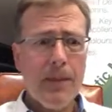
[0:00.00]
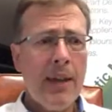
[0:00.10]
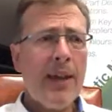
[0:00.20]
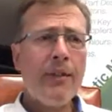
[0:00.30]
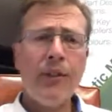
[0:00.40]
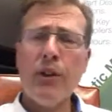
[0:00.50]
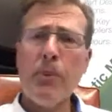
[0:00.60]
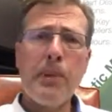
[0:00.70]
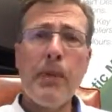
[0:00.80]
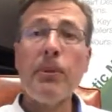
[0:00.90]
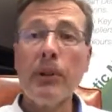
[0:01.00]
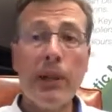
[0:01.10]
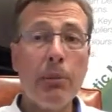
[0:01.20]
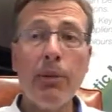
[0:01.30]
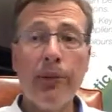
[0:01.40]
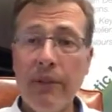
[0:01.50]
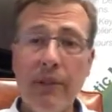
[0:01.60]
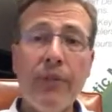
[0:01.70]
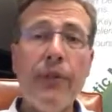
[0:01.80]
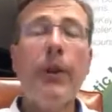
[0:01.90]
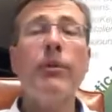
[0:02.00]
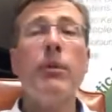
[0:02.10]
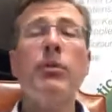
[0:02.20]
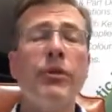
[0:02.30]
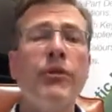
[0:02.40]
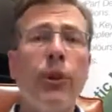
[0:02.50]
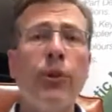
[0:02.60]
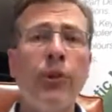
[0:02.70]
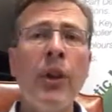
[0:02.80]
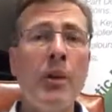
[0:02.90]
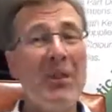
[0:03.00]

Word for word: and if there are paper labels even if you can remove those